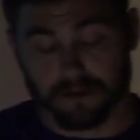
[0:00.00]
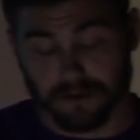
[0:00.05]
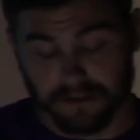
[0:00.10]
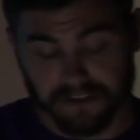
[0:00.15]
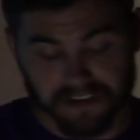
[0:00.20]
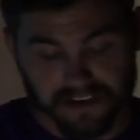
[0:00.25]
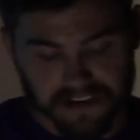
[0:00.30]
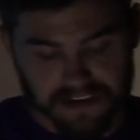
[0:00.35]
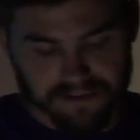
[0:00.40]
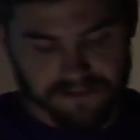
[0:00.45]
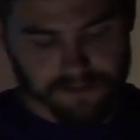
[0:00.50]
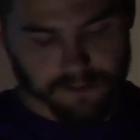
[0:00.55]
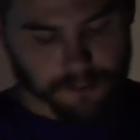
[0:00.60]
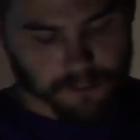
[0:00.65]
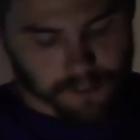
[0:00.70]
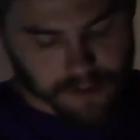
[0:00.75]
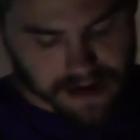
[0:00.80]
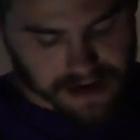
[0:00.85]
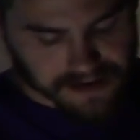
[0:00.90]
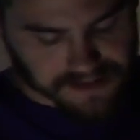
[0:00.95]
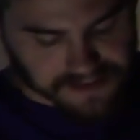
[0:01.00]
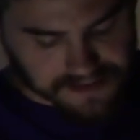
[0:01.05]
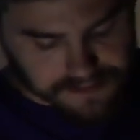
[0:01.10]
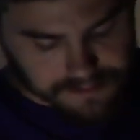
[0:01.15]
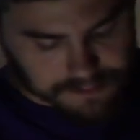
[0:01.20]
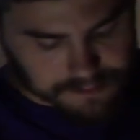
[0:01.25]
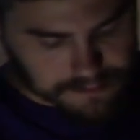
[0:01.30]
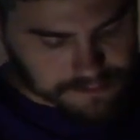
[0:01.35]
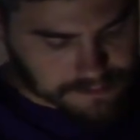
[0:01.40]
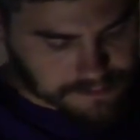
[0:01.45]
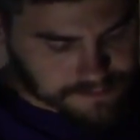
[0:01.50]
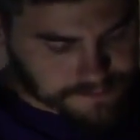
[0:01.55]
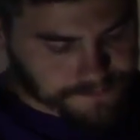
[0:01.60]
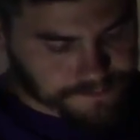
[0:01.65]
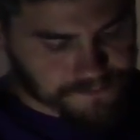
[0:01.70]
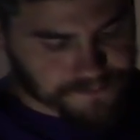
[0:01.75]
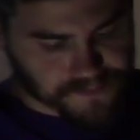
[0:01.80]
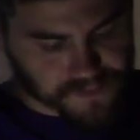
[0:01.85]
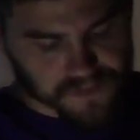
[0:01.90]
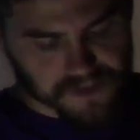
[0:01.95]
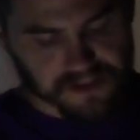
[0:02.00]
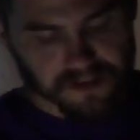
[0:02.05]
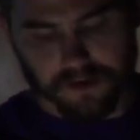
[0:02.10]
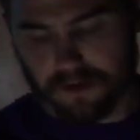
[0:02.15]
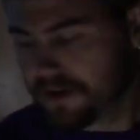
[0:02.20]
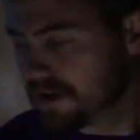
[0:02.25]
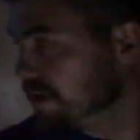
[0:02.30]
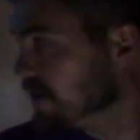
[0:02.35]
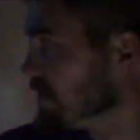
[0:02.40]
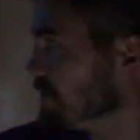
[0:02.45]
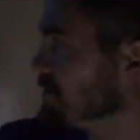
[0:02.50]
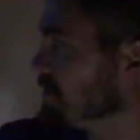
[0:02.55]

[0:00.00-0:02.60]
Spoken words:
those in different ways. So